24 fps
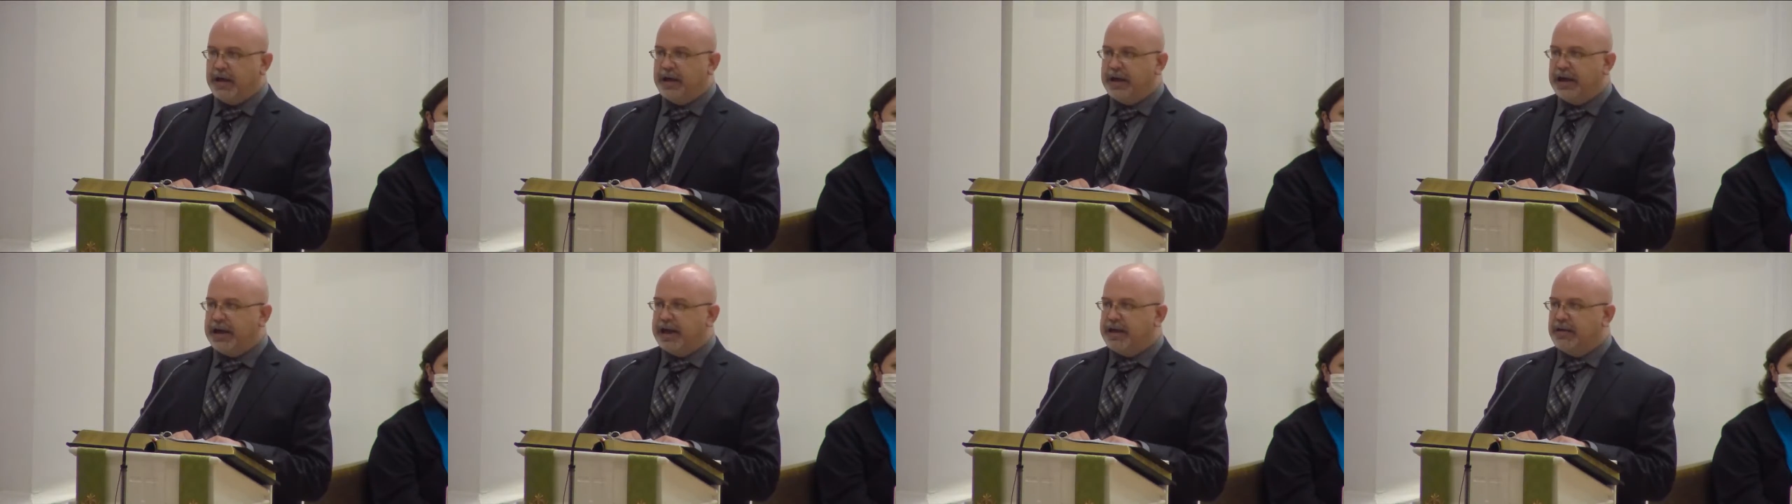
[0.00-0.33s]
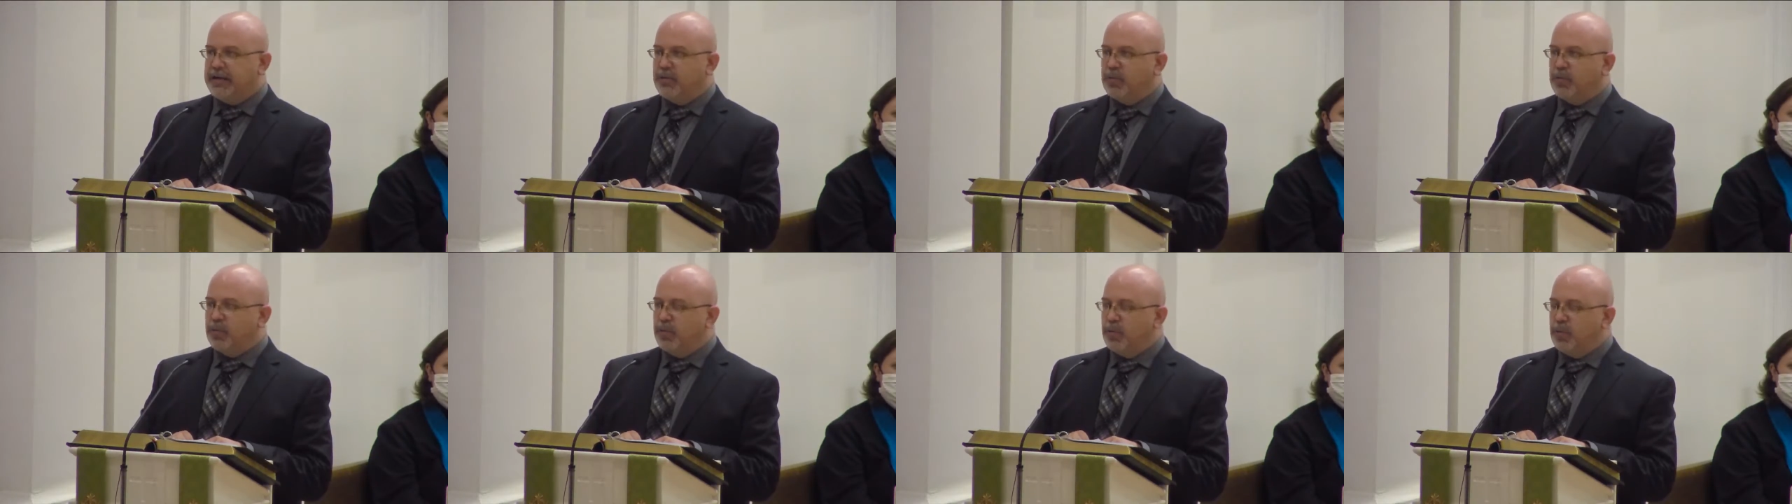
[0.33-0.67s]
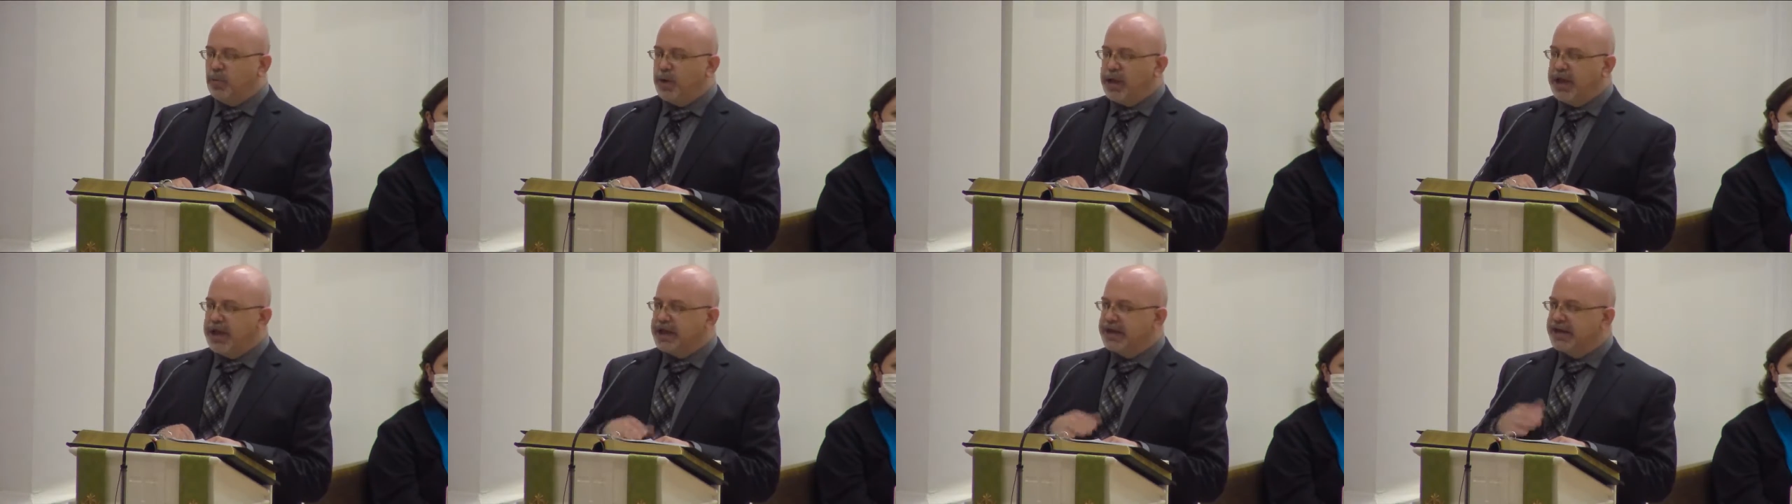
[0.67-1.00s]
And
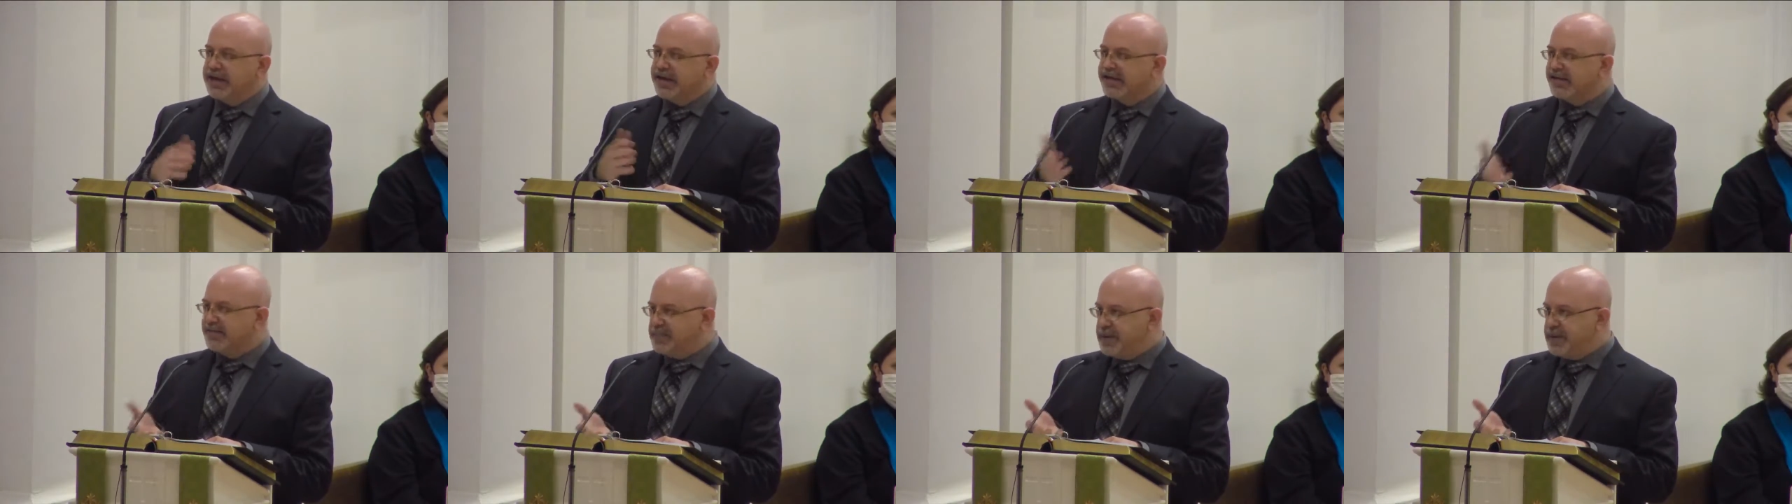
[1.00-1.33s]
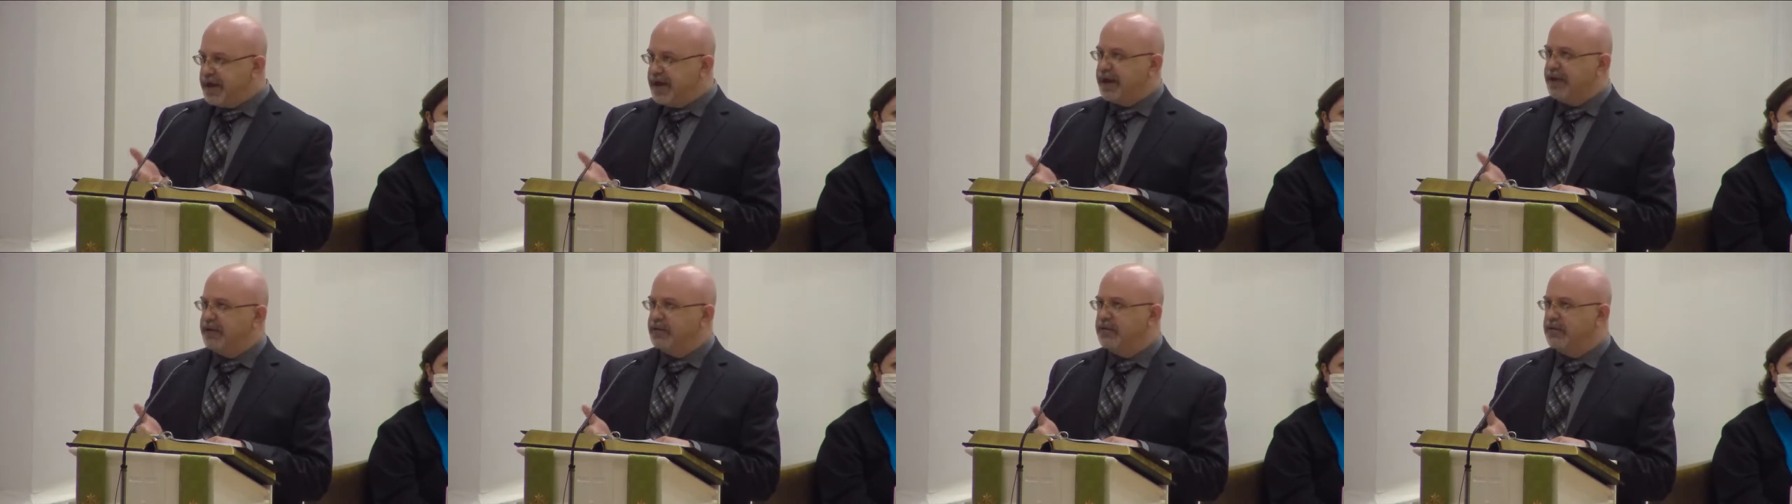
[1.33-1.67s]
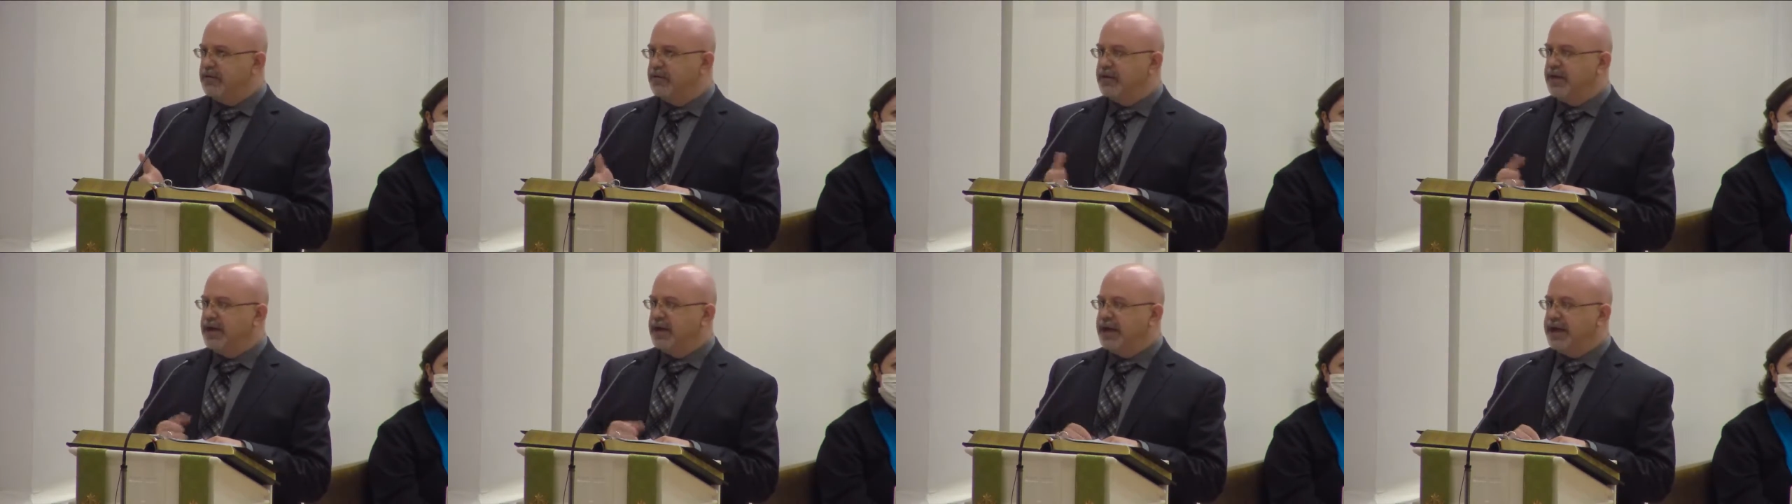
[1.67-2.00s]
we can expect,
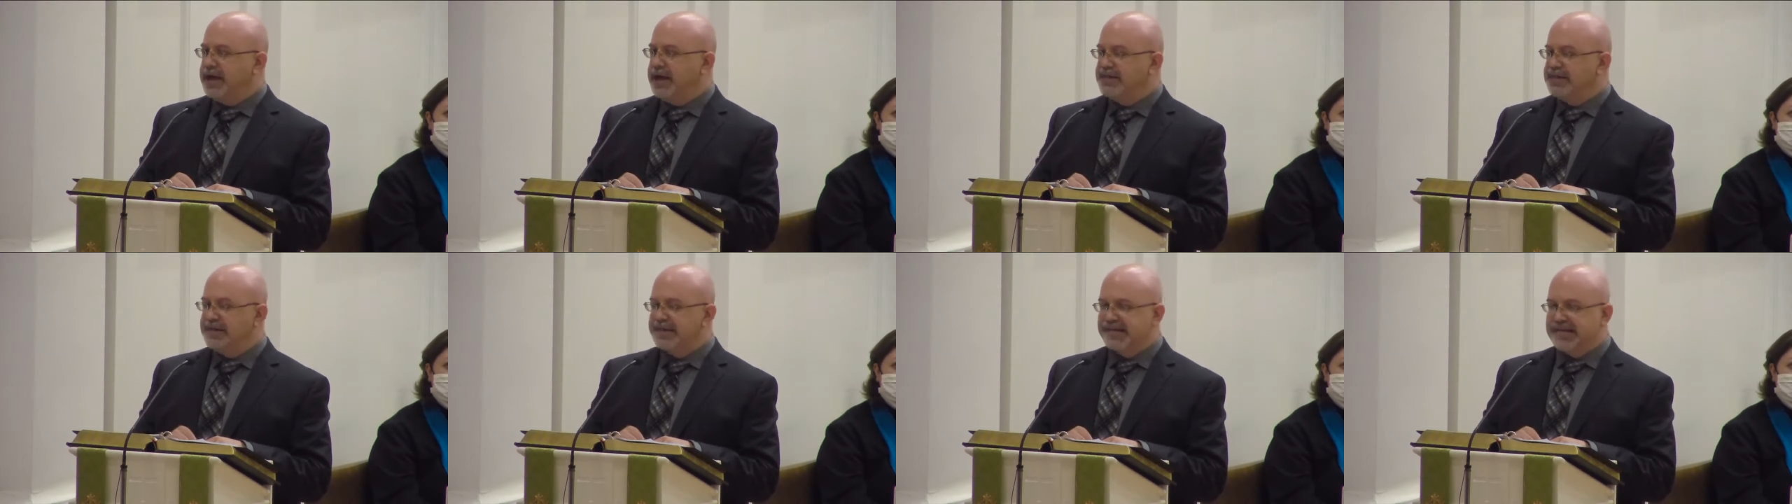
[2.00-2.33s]
in